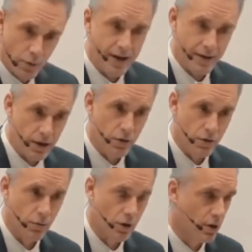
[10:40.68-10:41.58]
way that you
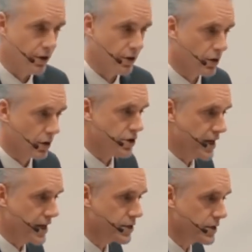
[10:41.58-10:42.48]
can work on your
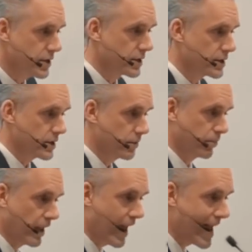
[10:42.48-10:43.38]
conscientiousness is
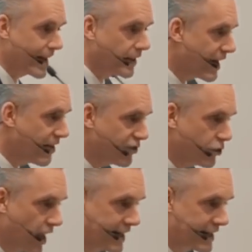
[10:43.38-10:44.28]
plan a life
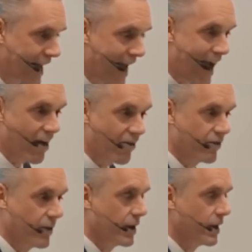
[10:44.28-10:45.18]
you'd like to have.
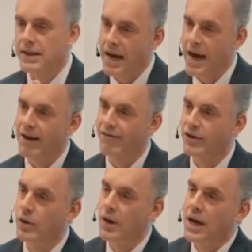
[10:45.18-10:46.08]
You have
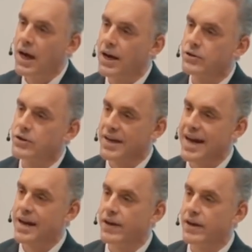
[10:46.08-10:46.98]
to
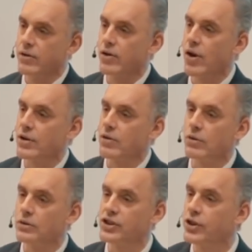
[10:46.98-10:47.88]
understand that you're not your
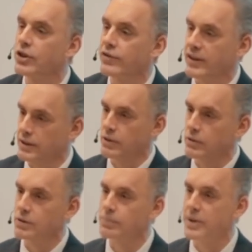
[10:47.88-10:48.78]
own servant, so
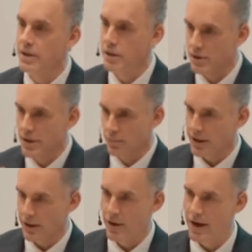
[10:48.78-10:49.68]
to speak. You're someone
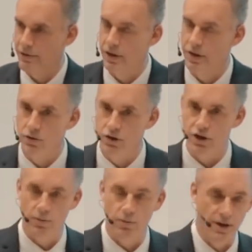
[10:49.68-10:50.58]
that you have to
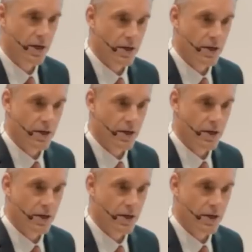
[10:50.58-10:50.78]
negotiate with,